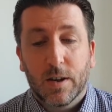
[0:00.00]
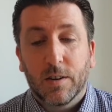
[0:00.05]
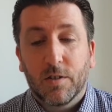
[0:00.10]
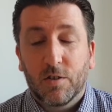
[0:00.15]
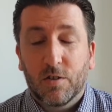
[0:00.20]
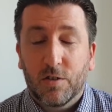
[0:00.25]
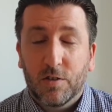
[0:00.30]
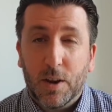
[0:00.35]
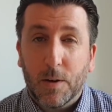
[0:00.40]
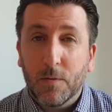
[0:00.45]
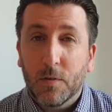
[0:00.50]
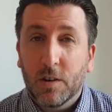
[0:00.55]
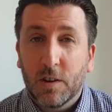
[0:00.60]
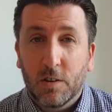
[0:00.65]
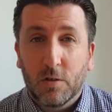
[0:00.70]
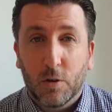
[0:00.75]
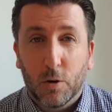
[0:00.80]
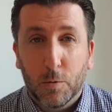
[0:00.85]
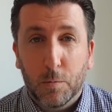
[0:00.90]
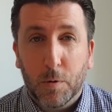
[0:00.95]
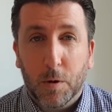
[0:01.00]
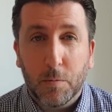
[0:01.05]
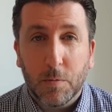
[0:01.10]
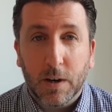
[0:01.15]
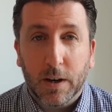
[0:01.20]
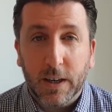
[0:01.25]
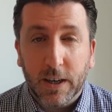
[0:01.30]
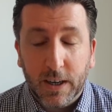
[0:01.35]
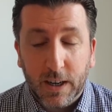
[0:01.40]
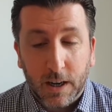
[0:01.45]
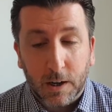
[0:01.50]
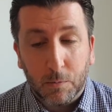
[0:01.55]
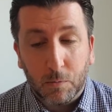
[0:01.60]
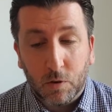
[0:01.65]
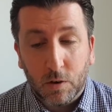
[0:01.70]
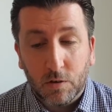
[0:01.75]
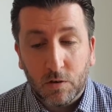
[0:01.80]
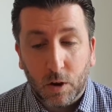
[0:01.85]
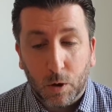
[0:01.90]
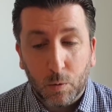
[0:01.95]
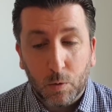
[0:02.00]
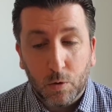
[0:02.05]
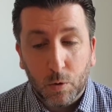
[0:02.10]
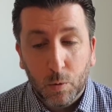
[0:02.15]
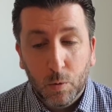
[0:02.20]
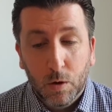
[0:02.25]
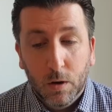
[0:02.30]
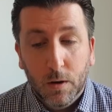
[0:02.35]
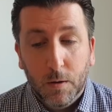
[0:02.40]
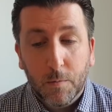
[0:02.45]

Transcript: in 72 Premier League games in total